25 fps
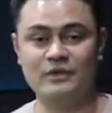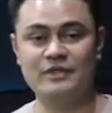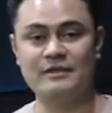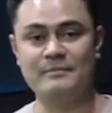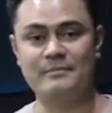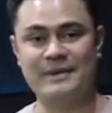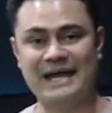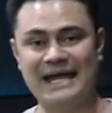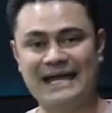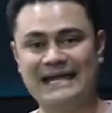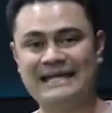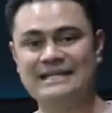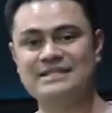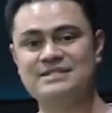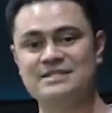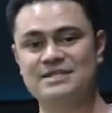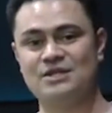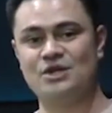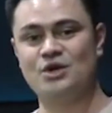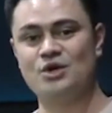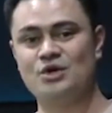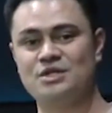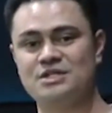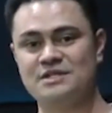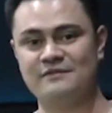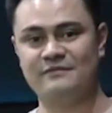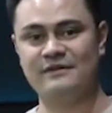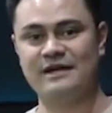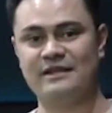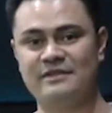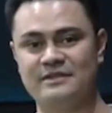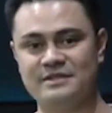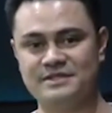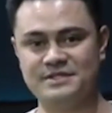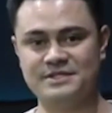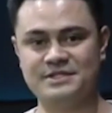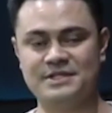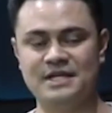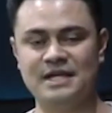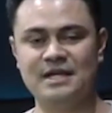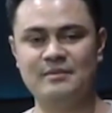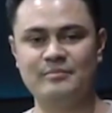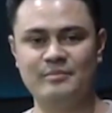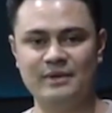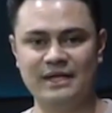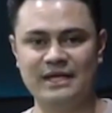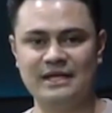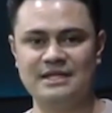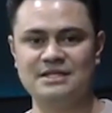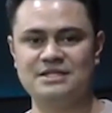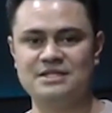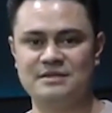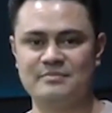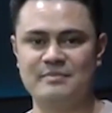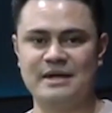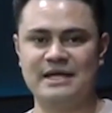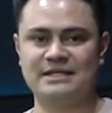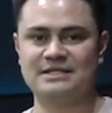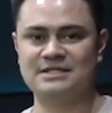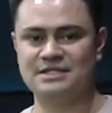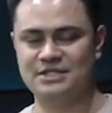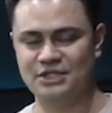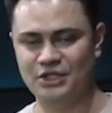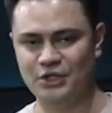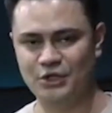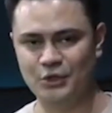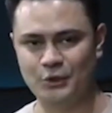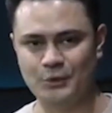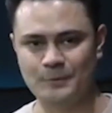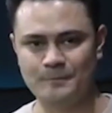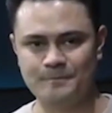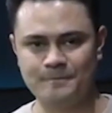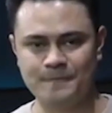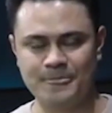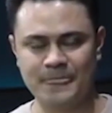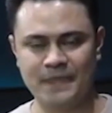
when the pains and hurts of others begin to matter to you.